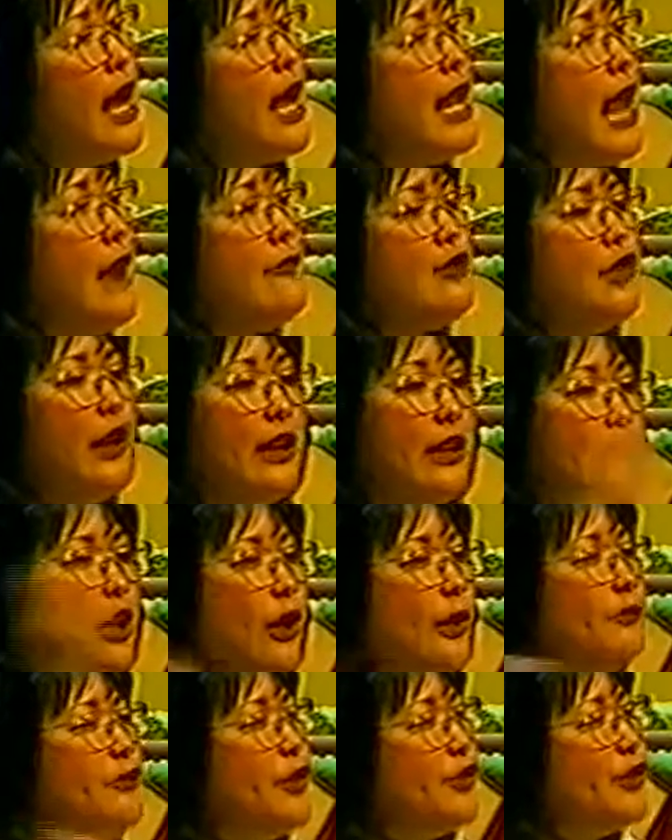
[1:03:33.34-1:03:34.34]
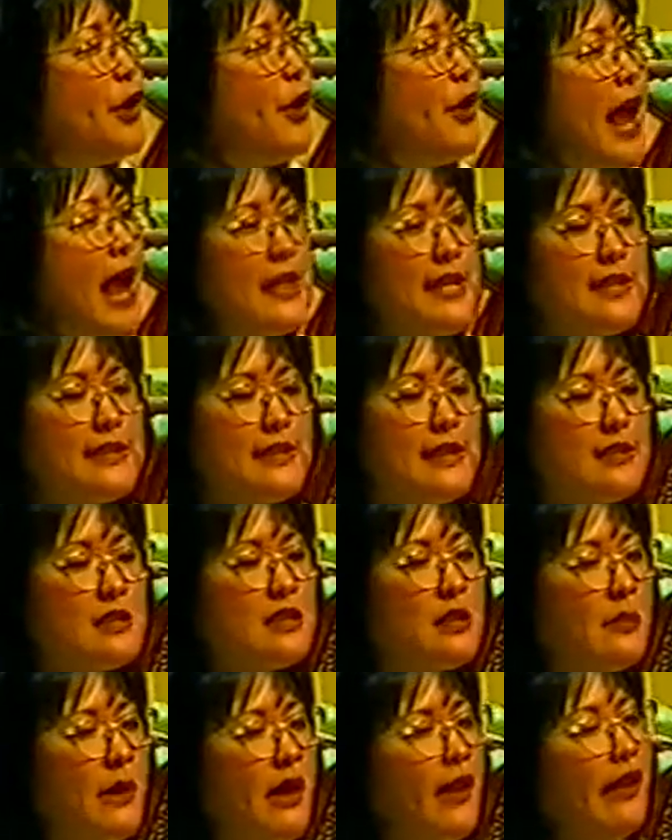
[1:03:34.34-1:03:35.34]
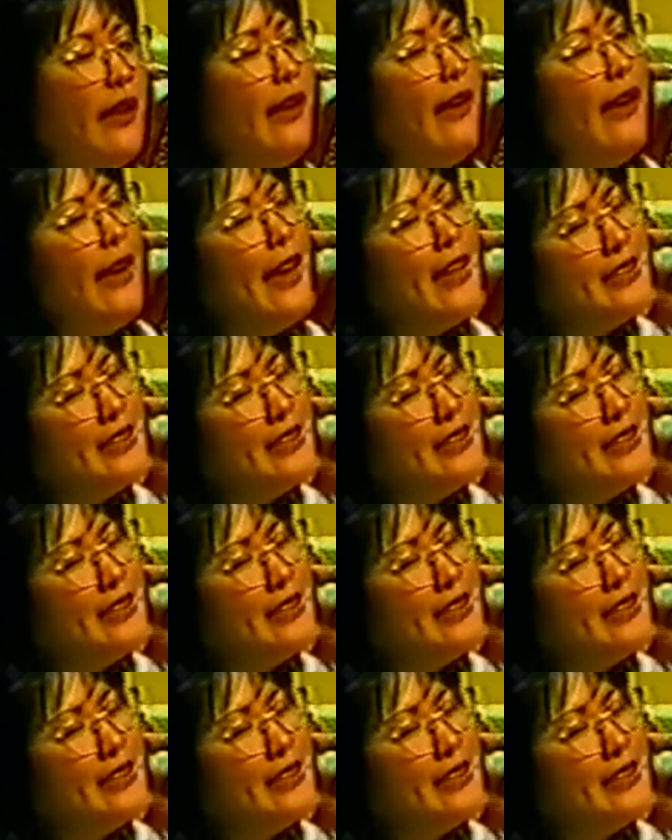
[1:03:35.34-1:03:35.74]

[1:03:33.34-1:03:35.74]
And after I get off the phone, Alan says to me,